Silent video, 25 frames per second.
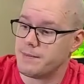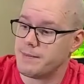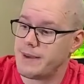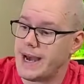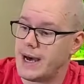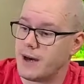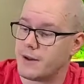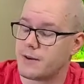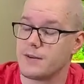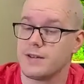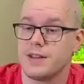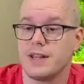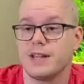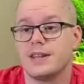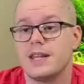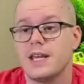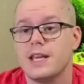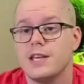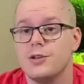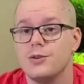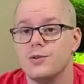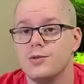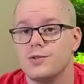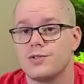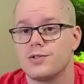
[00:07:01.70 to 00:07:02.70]
powder that they
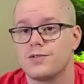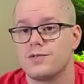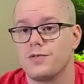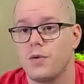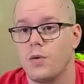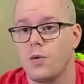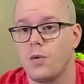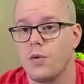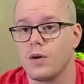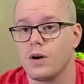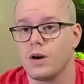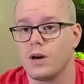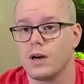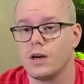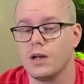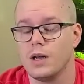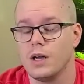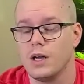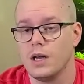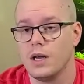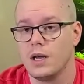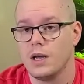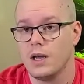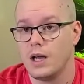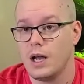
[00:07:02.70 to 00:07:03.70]
use for
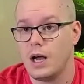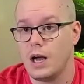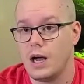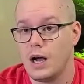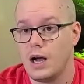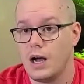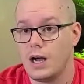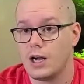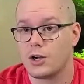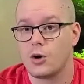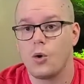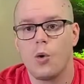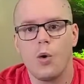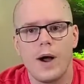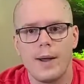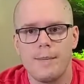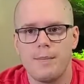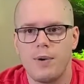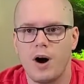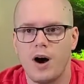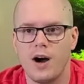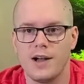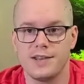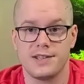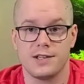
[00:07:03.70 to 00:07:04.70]
uh, koi
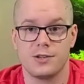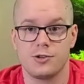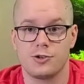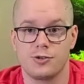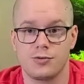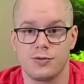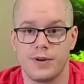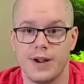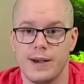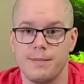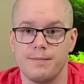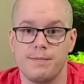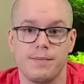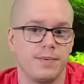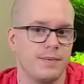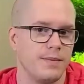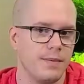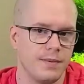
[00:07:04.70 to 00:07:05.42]
ponds and shrimp.